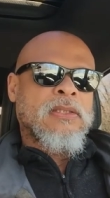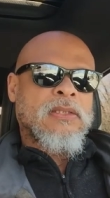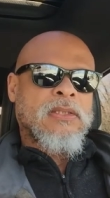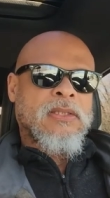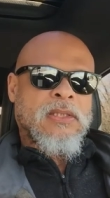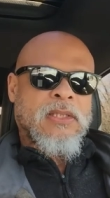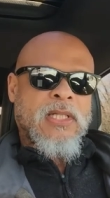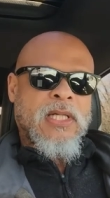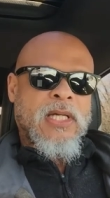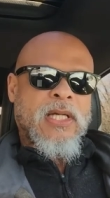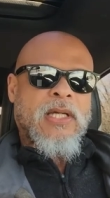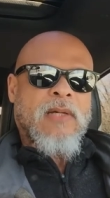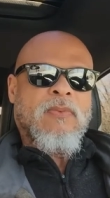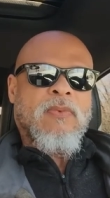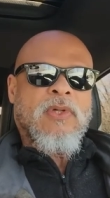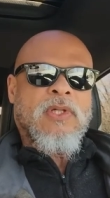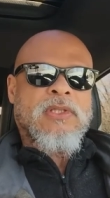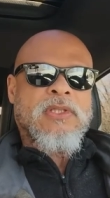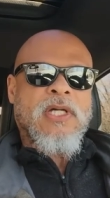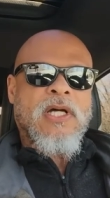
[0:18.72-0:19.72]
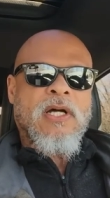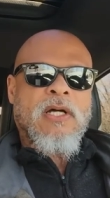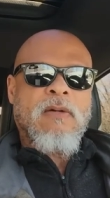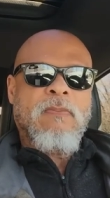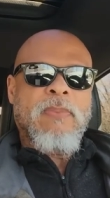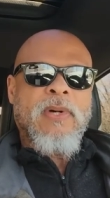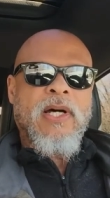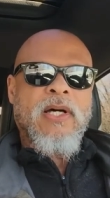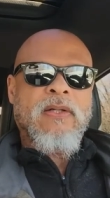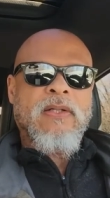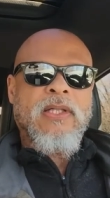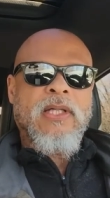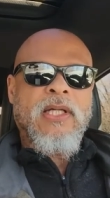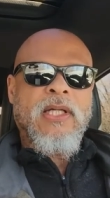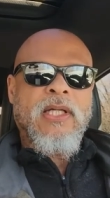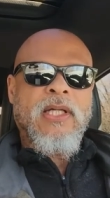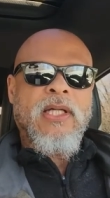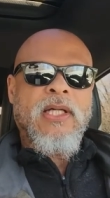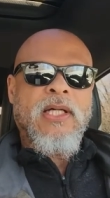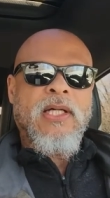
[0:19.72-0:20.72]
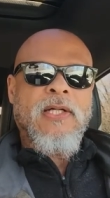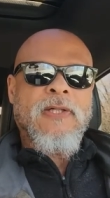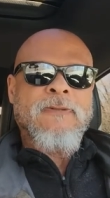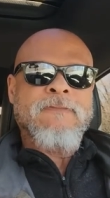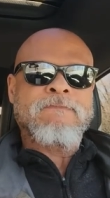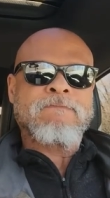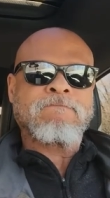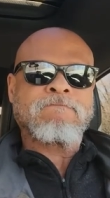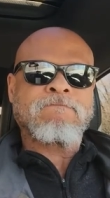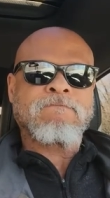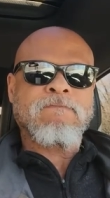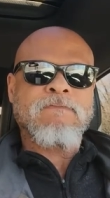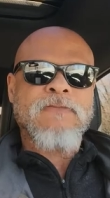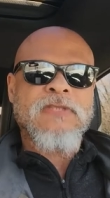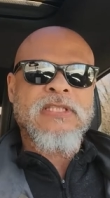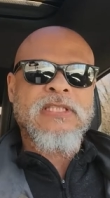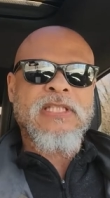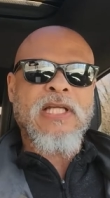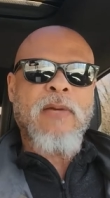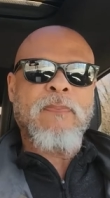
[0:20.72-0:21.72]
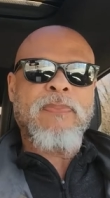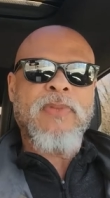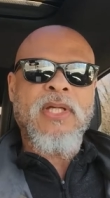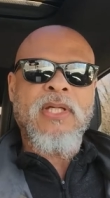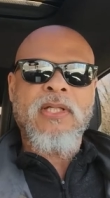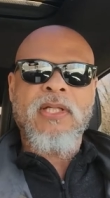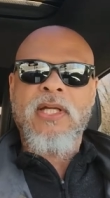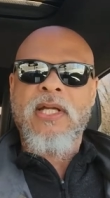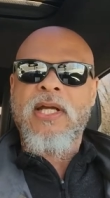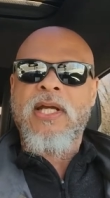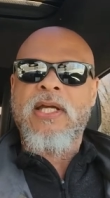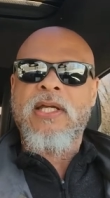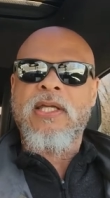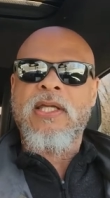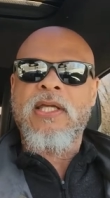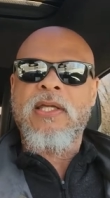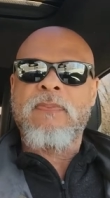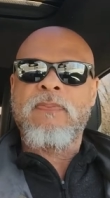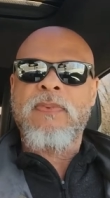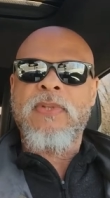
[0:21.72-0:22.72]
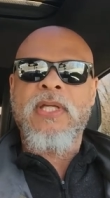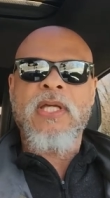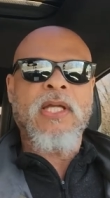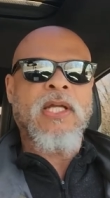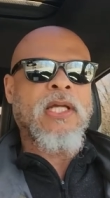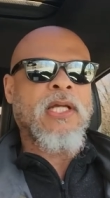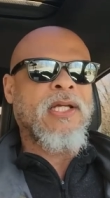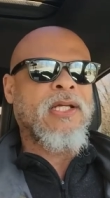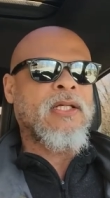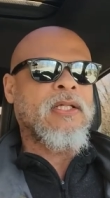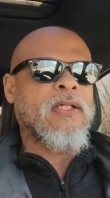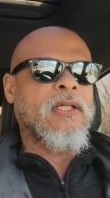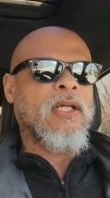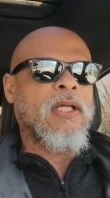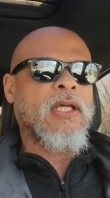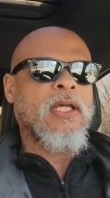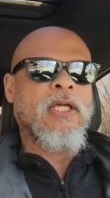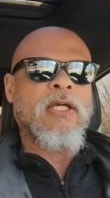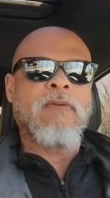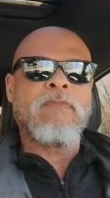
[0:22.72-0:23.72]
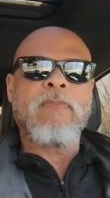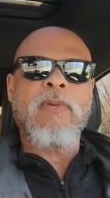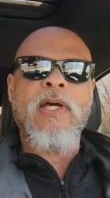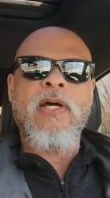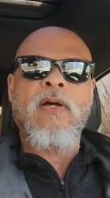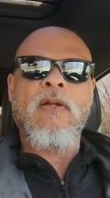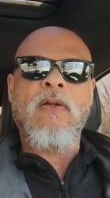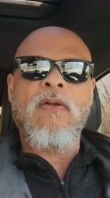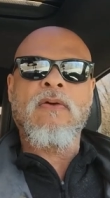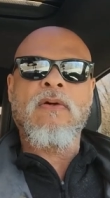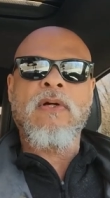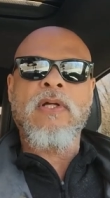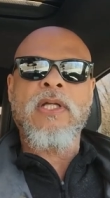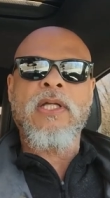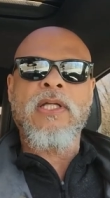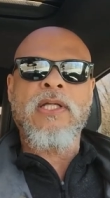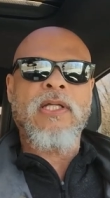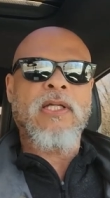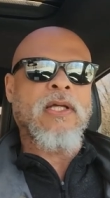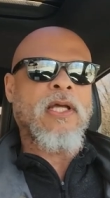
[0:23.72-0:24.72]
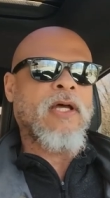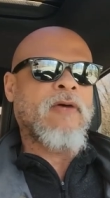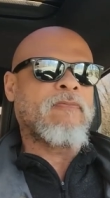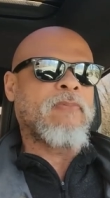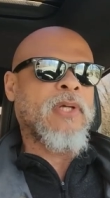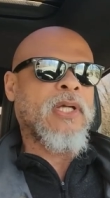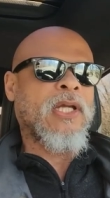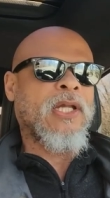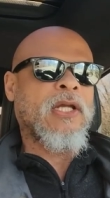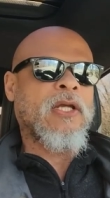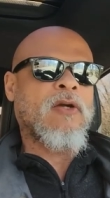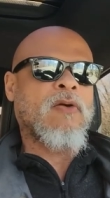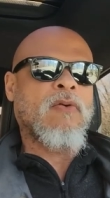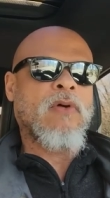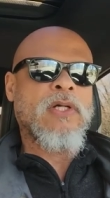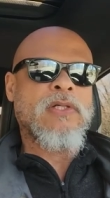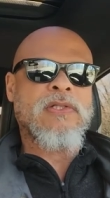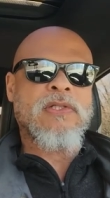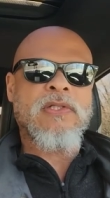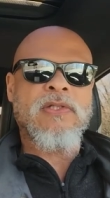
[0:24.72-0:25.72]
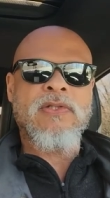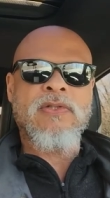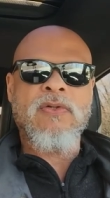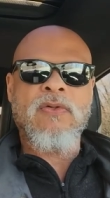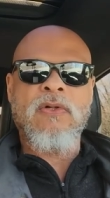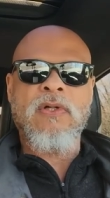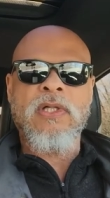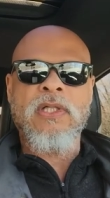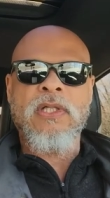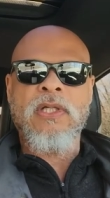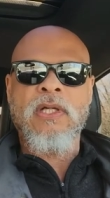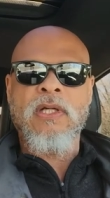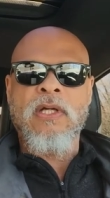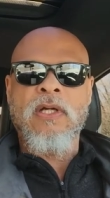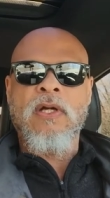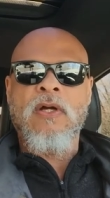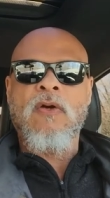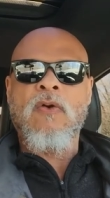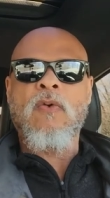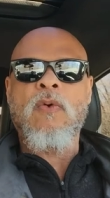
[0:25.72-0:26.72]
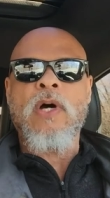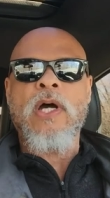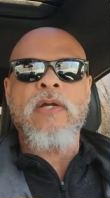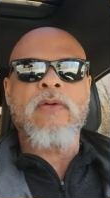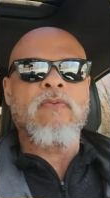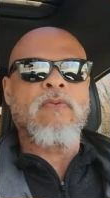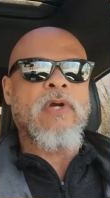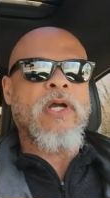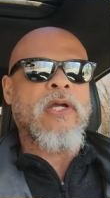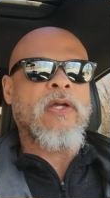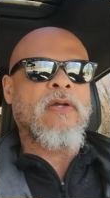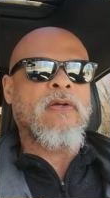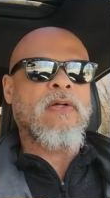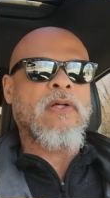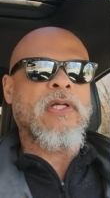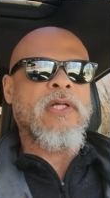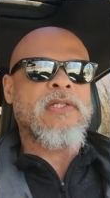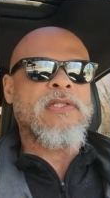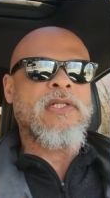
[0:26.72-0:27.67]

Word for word: Today I'm going to talk about something that I keep getting email on, and I've been getting questions on quite regularly.